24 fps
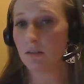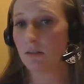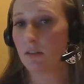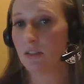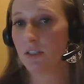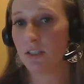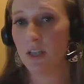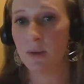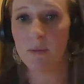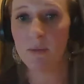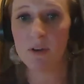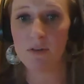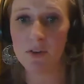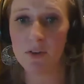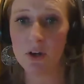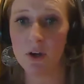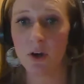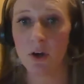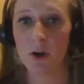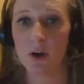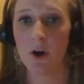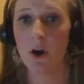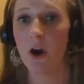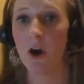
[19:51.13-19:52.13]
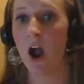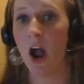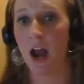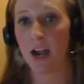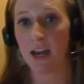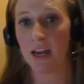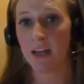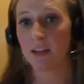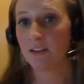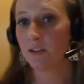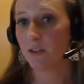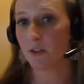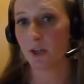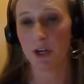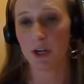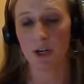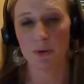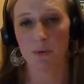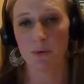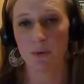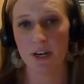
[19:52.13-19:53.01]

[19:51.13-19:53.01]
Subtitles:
some of your audience or your